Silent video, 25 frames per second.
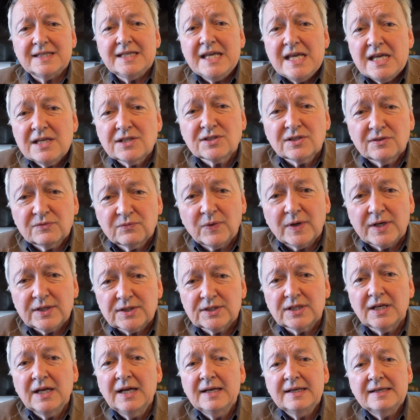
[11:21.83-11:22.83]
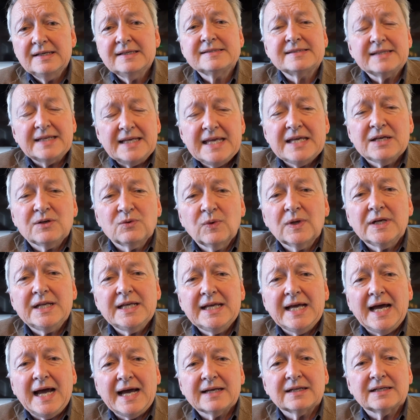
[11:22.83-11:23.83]
each of which is
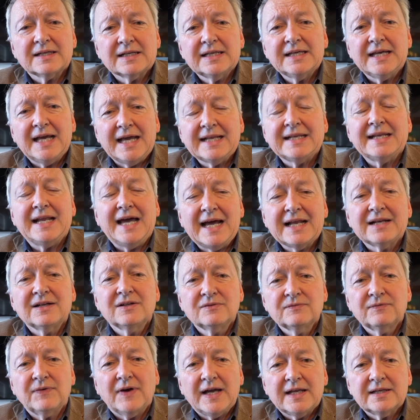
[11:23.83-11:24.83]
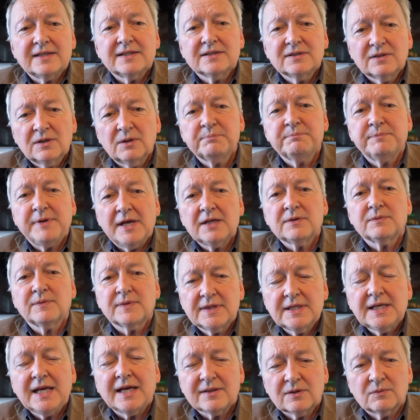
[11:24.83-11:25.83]
equally ugly and uninviting compared with
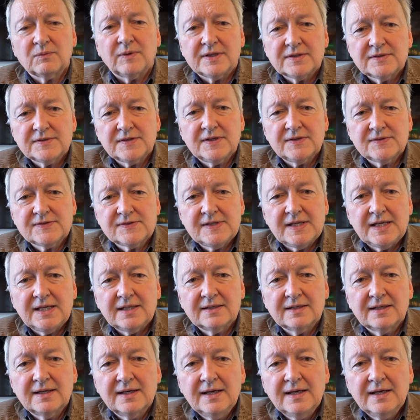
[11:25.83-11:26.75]
the other ones he's seen.